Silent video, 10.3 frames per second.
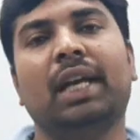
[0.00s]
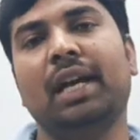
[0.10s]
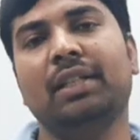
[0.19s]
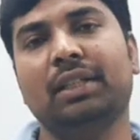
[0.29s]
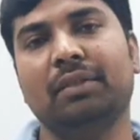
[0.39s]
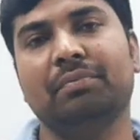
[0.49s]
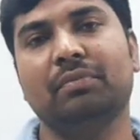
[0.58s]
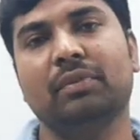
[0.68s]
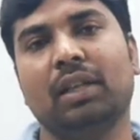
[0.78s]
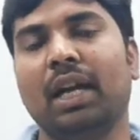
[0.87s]
and
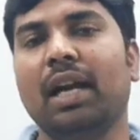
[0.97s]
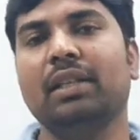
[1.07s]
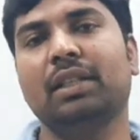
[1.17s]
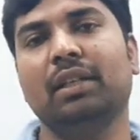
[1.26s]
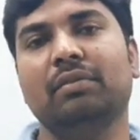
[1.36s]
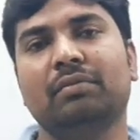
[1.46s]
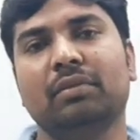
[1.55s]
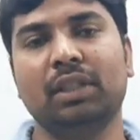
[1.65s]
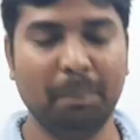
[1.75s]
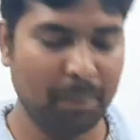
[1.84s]
C?
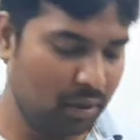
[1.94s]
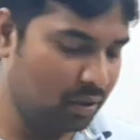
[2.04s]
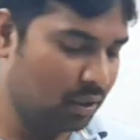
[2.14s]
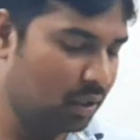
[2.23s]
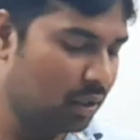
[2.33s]
Simple.